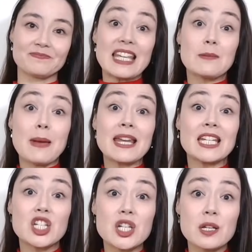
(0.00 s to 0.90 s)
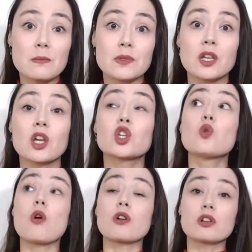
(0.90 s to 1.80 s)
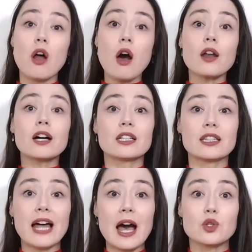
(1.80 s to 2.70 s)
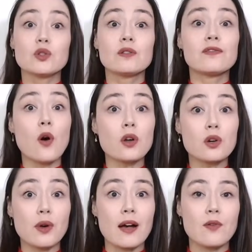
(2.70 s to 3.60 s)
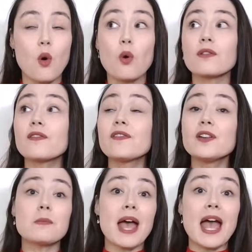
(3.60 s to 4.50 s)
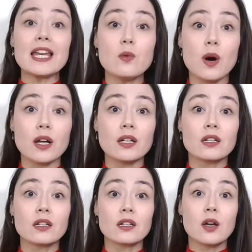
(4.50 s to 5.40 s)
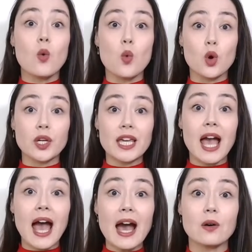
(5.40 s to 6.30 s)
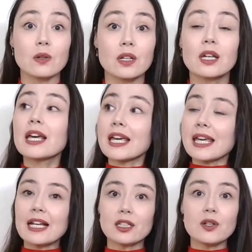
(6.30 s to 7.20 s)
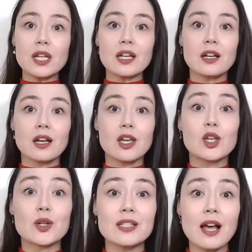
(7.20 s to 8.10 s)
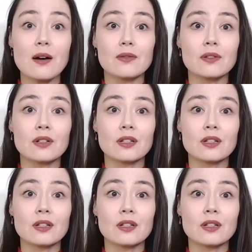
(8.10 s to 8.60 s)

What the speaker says: In many gyms, you are not allowed to photograph or film anyone working out, including yourself.